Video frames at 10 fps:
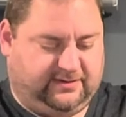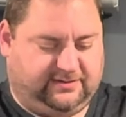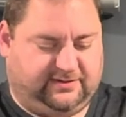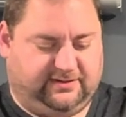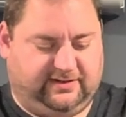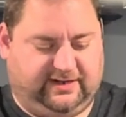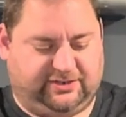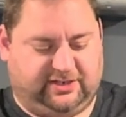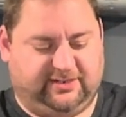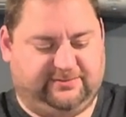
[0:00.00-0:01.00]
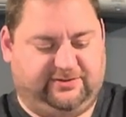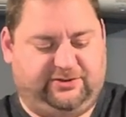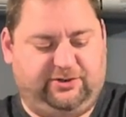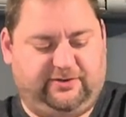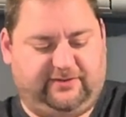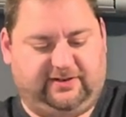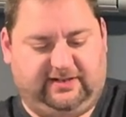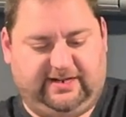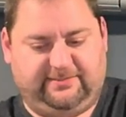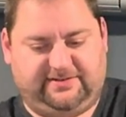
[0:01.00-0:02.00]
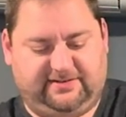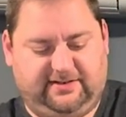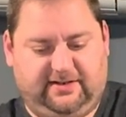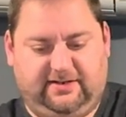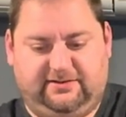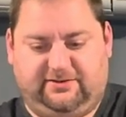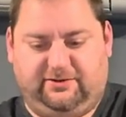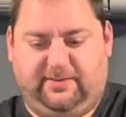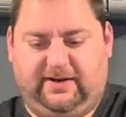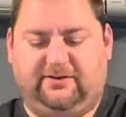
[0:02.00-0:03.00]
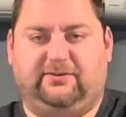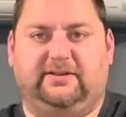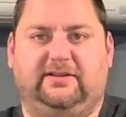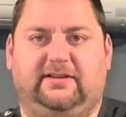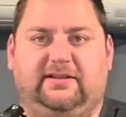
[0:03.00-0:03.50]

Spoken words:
so it actually comes with two different clamps. So depending on